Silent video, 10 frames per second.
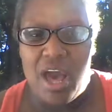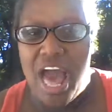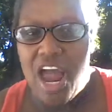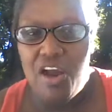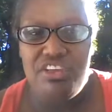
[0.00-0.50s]

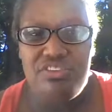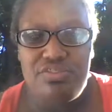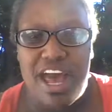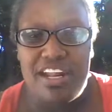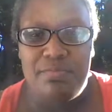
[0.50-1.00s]
how are you
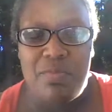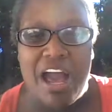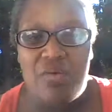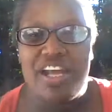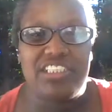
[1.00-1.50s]
trying to my
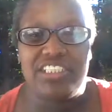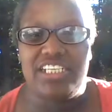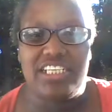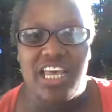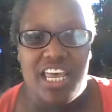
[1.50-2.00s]
question
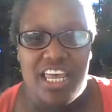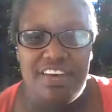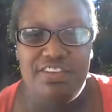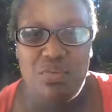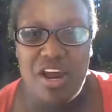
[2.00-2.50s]
is
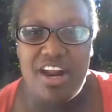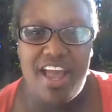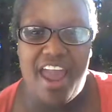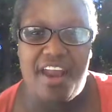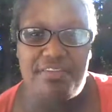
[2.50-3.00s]
if you're wearing an
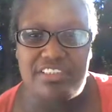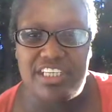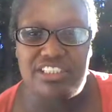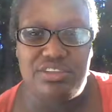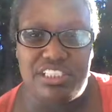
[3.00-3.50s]

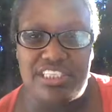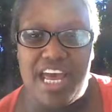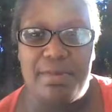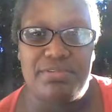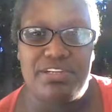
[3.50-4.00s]
afrocentric
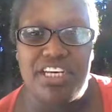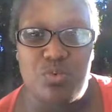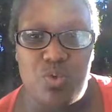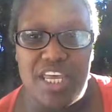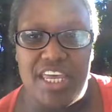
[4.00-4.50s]
type
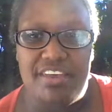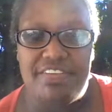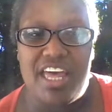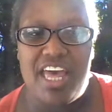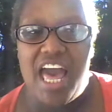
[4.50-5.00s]
looking weave
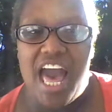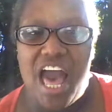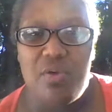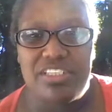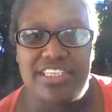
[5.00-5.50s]

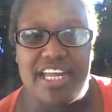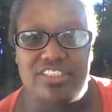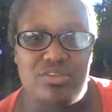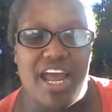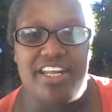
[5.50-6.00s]
how is that
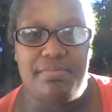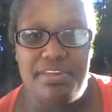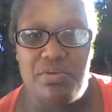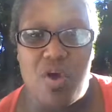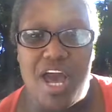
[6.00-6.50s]
trying to
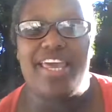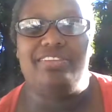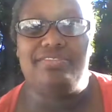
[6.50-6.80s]
be white